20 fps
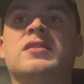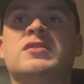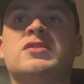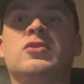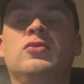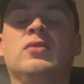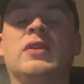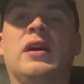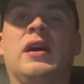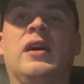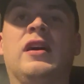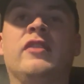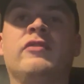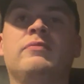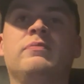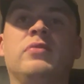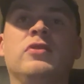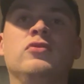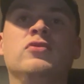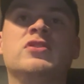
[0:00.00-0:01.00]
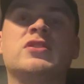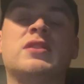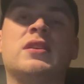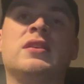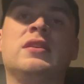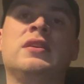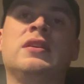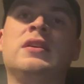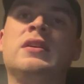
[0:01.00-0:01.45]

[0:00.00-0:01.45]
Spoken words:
the 2.5 boost,